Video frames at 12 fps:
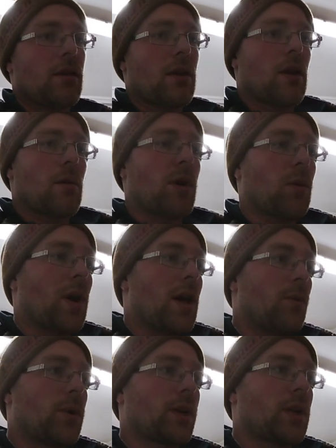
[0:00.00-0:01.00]
Uh, but
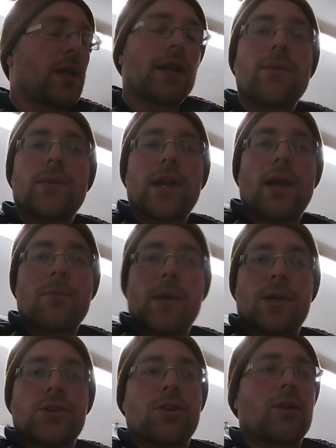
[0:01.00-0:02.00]
while we're cleaning, we gotta
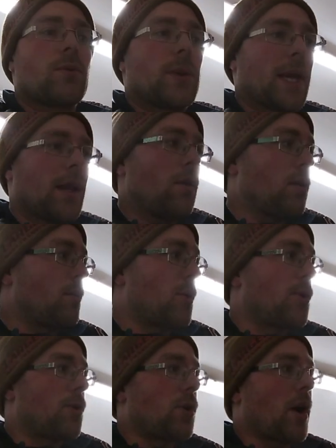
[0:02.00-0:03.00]
make sure we get all the
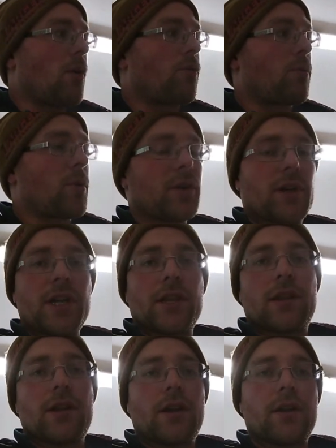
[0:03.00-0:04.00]
manure out from
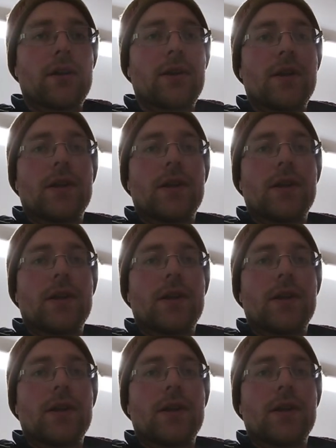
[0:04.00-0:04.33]
underneath of there